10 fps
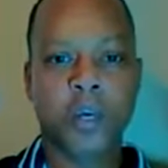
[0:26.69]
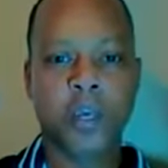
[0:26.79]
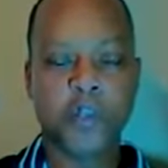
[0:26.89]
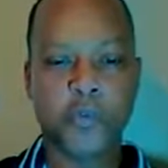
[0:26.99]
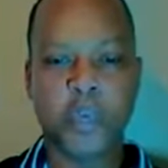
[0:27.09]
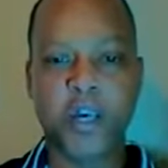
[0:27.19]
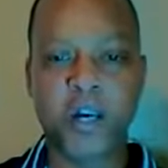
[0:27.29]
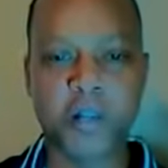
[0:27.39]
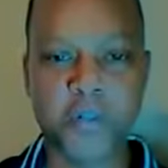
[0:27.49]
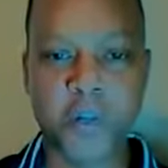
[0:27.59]
is
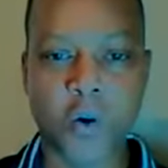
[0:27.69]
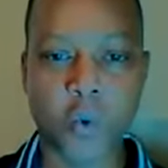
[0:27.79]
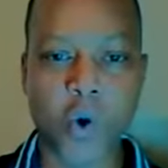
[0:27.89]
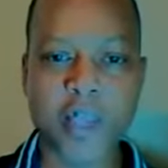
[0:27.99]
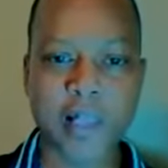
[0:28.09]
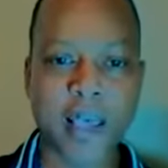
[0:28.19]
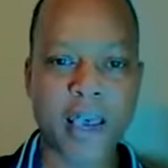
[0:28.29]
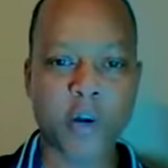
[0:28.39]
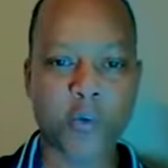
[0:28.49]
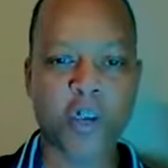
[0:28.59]
because we
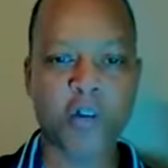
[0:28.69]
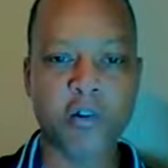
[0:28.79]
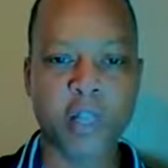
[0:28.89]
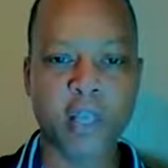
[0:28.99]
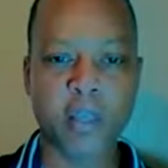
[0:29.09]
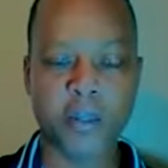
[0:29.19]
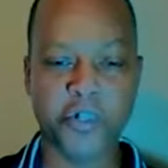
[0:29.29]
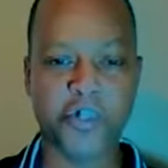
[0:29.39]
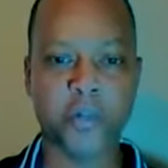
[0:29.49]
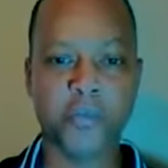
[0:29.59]
lack real
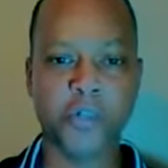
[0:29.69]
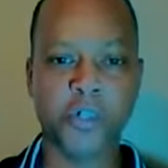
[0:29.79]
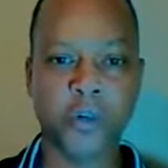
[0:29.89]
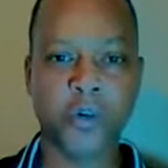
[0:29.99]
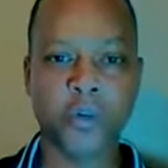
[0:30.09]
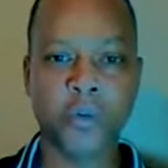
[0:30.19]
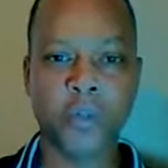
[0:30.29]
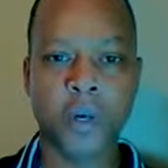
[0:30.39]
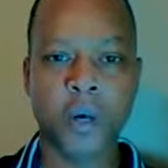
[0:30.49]
leadership shows.